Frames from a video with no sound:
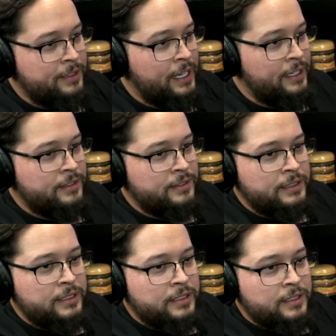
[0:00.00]
that.
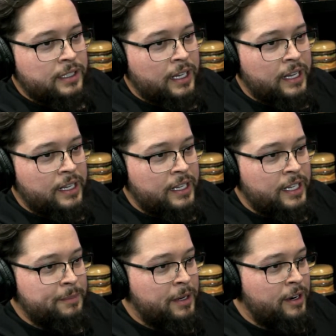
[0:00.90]

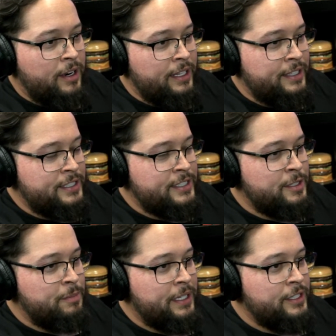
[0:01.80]
All right, this is
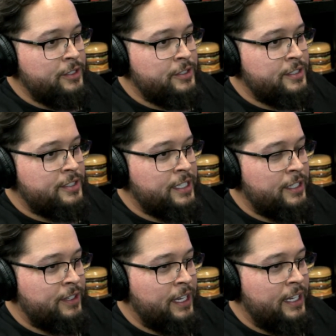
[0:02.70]
the big news and
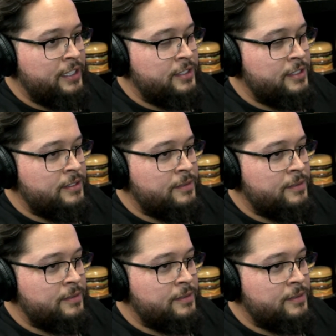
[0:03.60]
stuff, guys.